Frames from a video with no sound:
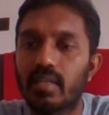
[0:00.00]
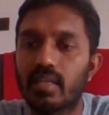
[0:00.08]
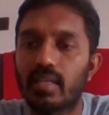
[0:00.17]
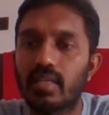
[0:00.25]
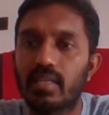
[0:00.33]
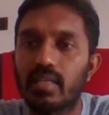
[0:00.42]

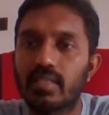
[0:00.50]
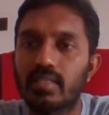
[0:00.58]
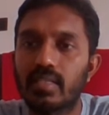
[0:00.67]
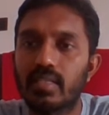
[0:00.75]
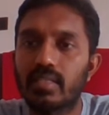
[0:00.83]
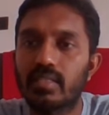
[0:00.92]
king
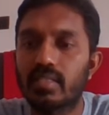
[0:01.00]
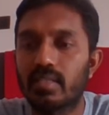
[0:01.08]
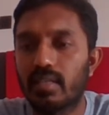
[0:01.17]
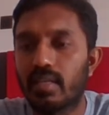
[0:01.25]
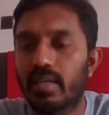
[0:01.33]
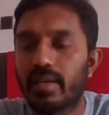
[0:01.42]
h6,
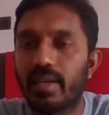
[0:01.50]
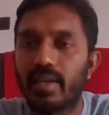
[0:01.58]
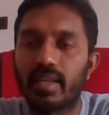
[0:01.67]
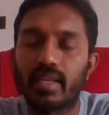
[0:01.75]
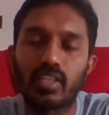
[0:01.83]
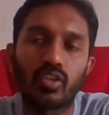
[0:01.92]
king
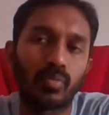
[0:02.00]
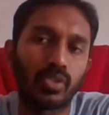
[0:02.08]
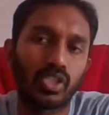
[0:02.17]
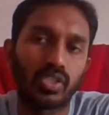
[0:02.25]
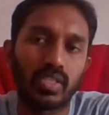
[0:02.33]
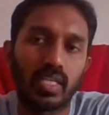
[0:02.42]
take the
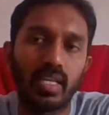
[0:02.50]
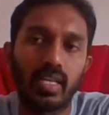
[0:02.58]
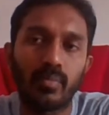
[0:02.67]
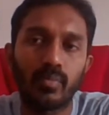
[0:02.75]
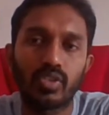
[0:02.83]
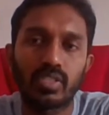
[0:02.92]
position
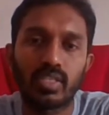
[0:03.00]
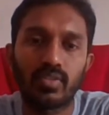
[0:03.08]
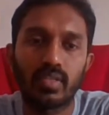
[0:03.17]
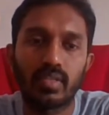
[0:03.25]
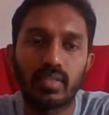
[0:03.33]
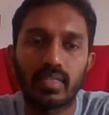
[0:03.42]
and
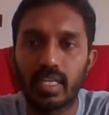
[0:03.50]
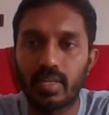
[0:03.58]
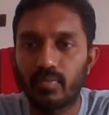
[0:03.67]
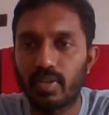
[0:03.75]
position game will